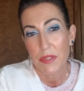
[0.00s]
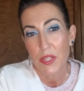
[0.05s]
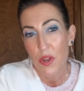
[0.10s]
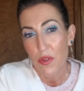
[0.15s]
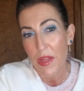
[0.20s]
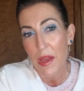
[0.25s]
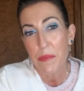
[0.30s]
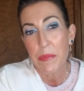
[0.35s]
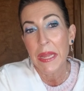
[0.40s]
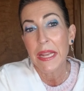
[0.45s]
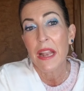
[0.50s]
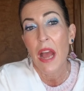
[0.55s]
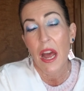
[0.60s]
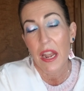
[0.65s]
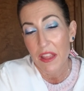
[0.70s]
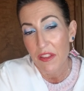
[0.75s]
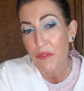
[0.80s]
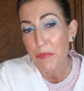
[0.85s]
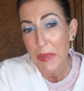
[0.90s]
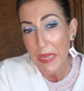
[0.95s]
that may not
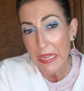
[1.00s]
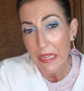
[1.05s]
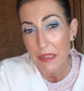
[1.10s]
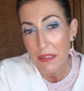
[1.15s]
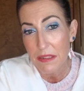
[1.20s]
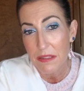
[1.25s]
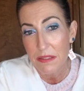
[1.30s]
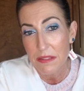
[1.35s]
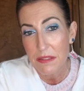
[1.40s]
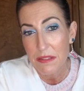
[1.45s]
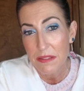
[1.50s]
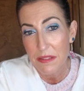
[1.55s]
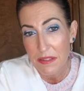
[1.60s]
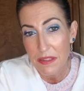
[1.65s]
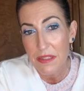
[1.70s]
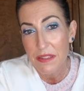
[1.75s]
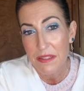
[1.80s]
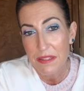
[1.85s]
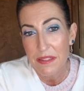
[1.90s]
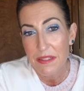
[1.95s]
have been
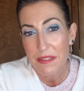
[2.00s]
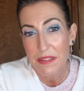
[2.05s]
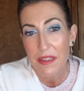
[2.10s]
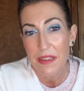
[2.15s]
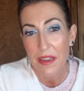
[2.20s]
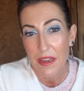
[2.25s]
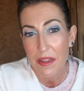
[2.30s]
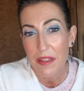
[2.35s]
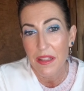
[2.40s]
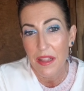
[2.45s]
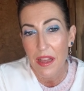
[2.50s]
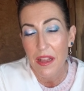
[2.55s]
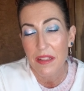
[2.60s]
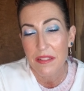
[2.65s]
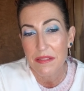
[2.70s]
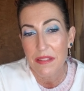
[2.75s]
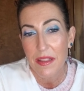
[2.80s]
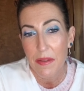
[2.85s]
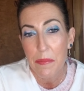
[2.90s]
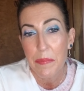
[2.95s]

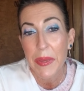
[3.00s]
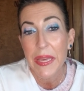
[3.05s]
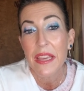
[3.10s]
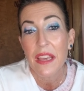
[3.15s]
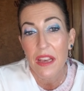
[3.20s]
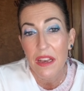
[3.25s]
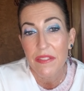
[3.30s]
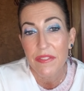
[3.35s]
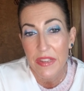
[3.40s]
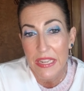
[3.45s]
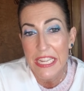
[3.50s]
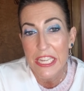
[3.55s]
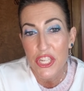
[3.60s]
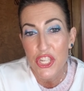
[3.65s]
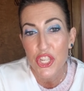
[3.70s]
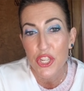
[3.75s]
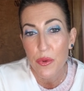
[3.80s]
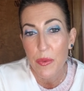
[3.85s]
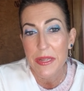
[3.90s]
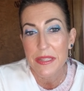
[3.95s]
a big of an
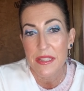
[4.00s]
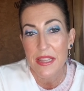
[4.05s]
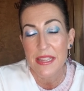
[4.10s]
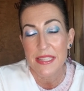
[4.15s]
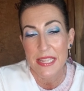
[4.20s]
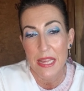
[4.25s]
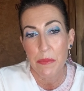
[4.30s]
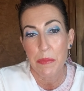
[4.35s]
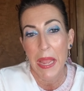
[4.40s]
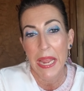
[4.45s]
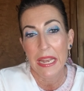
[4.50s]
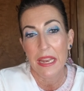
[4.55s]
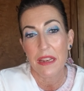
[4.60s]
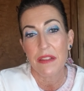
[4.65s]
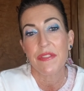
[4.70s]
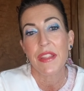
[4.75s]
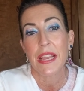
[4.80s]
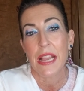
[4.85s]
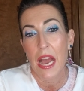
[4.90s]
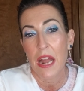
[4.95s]
issue as they made it if
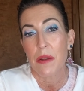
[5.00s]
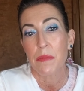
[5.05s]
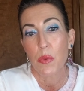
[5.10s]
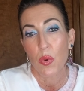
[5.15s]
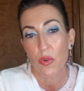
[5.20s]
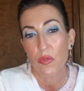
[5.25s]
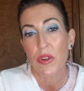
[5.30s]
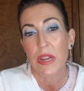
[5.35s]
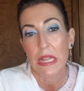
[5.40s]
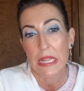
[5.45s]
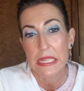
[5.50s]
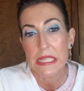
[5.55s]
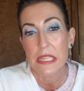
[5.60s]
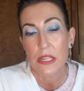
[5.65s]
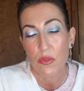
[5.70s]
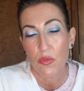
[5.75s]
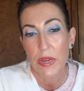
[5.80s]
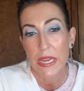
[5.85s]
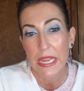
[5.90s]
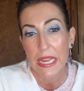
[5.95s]
they got a more realistic
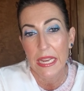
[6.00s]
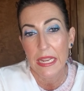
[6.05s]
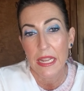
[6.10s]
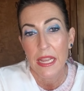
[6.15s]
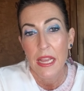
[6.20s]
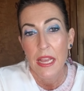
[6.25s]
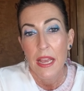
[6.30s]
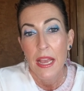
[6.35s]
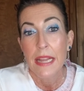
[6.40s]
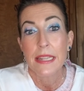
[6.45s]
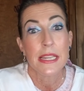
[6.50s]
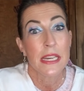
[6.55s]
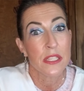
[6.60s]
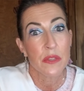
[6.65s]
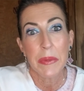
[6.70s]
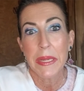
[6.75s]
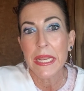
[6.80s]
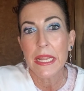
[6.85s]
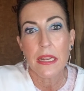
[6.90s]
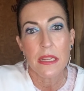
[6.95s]
reading. It doesn't
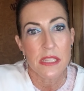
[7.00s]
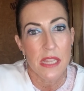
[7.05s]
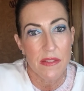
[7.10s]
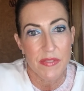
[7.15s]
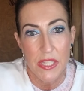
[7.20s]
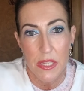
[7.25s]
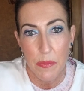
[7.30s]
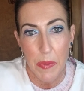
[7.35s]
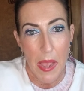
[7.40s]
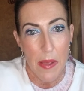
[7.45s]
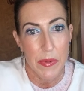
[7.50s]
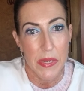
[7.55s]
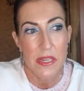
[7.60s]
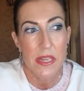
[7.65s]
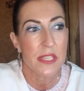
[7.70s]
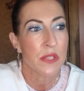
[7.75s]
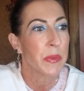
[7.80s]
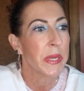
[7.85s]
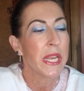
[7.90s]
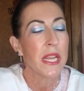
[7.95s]
mean he doesn't have sleep apnea. It
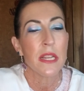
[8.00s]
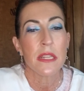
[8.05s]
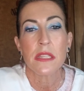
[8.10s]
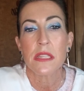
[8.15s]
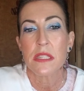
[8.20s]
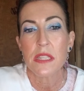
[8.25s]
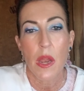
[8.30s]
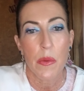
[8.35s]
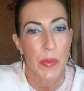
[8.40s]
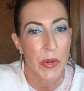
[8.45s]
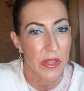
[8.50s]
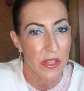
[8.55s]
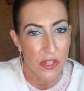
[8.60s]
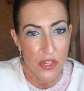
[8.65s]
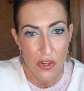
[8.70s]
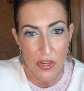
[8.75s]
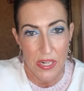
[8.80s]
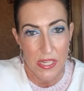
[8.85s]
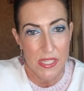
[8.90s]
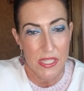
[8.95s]
doesn't mean he doesn't stop breathing
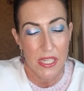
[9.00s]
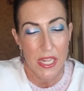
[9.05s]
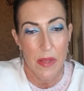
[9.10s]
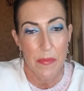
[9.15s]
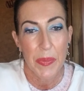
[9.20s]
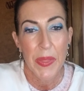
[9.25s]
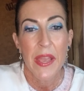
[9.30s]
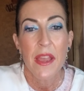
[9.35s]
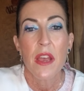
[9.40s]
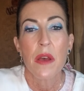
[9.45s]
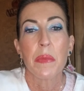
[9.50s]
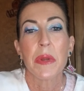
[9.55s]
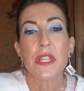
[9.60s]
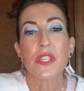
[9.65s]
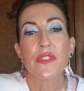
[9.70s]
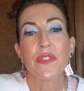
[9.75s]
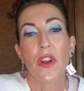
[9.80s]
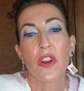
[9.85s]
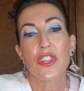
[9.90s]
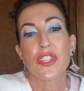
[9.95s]
during his sleep. But as
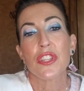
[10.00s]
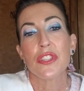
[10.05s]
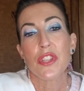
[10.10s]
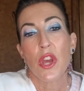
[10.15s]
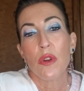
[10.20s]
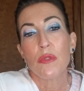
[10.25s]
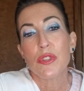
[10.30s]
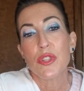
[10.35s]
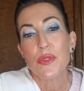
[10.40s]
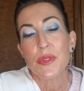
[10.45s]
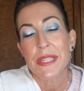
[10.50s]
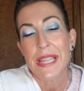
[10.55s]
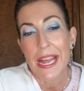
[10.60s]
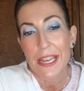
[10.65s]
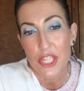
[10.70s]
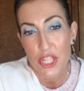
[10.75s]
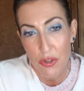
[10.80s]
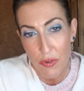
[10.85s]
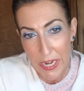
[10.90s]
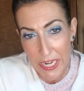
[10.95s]
far as his O2
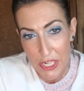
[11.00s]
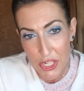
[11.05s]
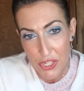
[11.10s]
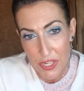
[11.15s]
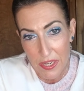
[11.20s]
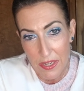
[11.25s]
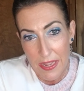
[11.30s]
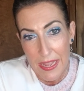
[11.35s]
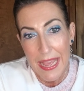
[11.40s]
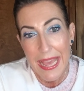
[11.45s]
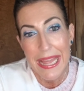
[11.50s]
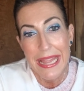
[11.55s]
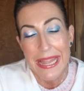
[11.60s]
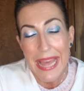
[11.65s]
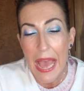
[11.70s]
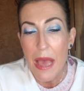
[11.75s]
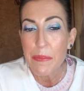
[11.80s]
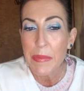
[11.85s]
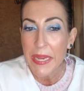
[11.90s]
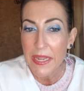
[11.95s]
saturation,
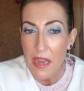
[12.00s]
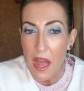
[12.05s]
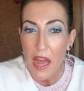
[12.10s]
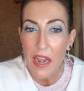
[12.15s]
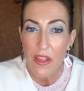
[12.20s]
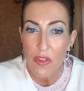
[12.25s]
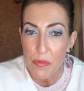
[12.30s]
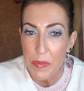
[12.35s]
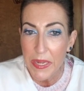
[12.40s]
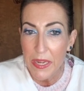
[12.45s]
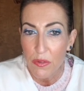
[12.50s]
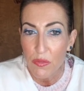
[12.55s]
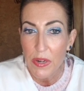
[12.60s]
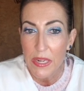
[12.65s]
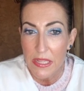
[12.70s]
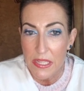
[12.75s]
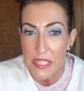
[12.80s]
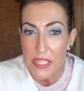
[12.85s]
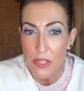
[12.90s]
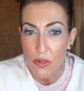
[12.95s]
that may not have been a
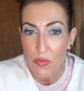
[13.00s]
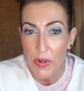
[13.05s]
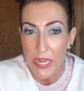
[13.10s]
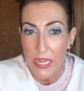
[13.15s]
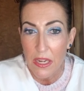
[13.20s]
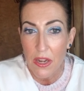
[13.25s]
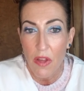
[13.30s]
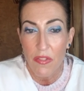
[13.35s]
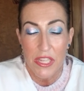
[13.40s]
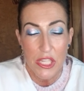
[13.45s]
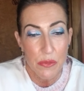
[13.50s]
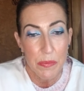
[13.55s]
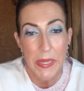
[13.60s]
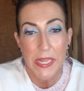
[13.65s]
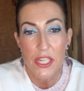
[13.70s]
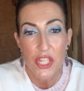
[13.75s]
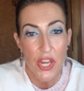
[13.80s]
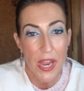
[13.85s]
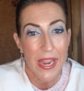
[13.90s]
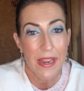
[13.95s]
realistic reading on this big
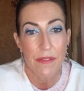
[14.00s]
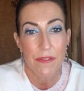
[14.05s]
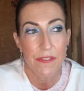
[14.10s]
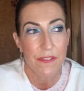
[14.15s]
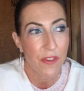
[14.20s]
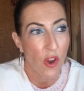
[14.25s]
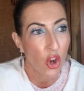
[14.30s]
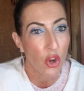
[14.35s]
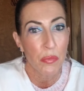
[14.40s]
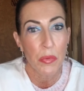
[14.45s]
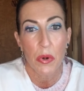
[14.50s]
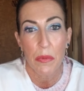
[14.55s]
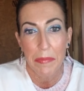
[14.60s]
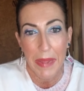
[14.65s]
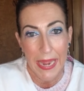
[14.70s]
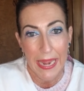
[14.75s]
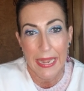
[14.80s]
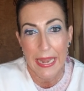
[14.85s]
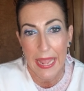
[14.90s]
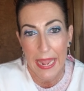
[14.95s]
giant farmer
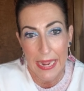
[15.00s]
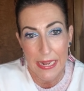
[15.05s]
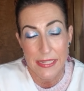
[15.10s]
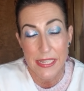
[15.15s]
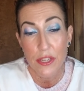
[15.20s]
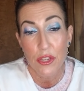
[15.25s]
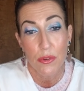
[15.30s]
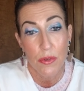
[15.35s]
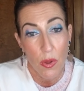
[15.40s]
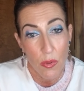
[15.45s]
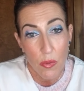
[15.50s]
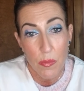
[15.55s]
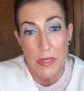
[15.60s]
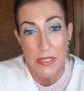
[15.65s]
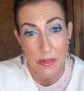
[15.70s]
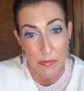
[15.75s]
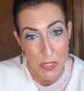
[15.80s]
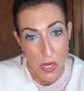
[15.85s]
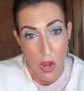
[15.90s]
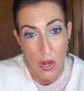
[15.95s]
man hands. And the ones
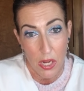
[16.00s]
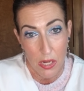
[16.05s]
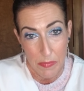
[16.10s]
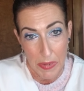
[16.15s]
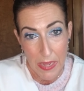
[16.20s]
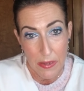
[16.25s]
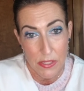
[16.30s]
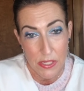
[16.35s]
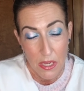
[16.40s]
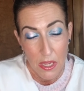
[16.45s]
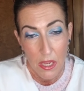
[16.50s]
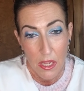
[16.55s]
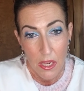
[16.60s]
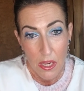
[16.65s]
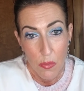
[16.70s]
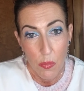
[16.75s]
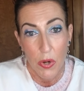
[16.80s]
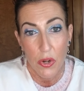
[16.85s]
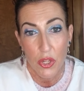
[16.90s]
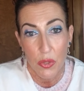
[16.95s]
I'm talking about,
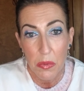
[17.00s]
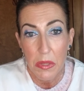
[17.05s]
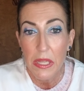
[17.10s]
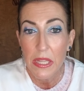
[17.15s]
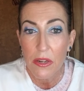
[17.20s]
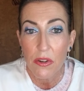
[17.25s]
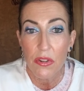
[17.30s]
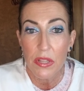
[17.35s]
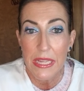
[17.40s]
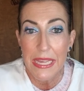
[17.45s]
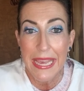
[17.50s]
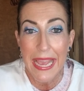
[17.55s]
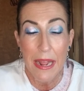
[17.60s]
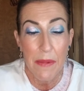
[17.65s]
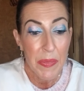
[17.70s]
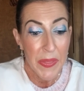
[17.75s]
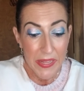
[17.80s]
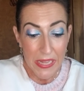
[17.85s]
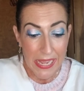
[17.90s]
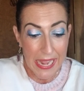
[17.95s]
where you literally can't,
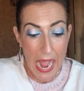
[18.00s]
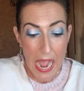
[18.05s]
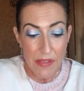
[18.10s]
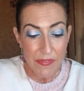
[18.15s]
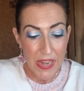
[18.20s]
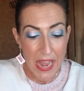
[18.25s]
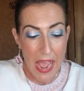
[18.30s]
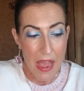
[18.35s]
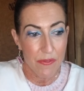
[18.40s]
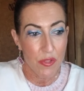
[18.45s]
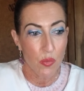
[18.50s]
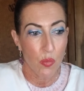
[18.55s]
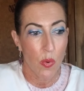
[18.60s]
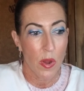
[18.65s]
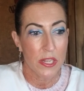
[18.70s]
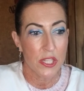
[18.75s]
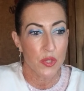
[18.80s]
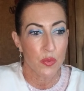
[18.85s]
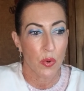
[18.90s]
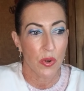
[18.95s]
like I even have the
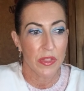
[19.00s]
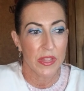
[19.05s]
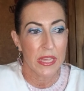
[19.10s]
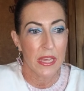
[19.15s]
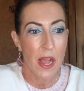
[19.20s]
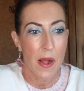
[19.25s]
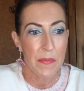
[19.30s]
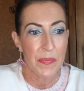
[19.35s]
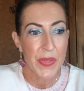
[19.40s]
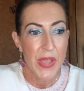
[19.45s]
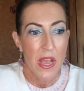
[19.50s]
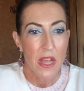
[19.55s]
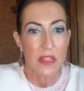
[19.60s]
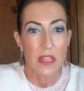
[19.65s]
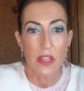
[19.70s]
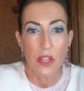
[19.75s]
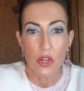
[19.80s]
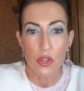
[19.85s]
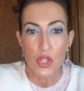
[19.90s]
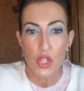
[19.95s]
ones where the
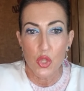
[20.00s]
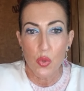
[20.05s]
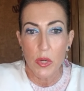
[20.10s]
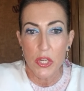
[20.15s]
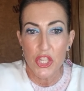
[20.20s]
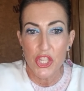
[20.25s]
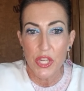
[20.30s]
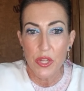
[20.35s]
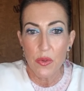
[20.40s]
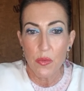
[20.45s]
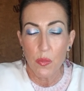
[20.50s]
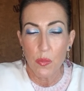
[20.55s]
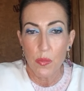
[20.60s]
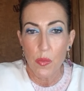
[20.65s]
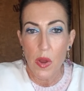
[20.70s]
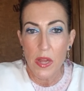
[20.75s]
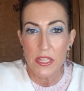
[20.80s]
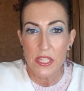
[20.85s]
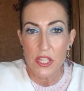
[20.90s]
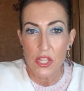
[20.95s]
little squishy
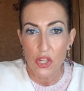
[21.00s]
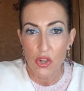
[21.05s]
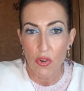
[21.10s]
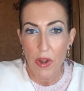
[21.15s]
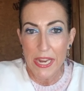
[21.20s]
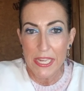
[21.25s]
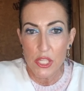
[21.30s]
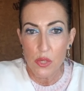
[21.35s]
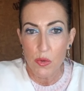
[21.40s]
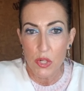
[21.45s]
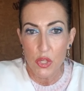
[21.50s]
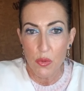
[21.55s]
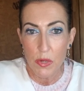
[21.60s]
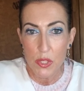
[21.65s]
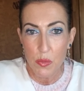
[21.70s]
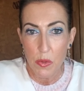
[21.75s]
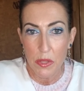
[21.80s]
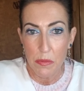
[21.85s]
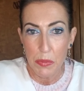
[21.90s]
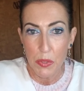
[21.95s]
ones, the gray squishy ones
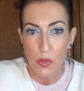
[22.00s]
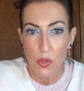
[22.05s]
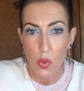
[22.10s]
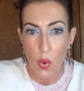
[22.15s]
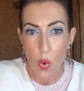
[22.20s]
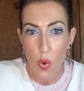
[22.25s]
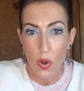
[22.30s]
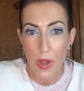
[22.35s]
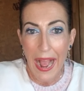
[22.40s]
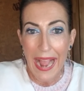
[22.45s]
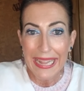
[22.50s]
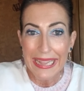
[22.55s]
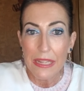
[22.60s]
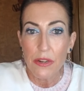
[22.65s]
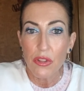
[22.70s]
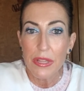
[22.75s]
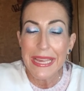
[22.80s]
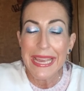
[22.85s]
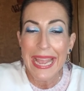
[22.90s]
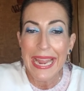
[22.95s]
with the blue cord, I
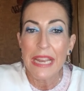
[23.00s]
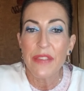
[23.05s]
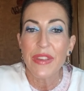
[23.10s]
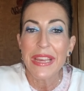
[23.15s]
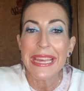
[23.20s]
literally can't even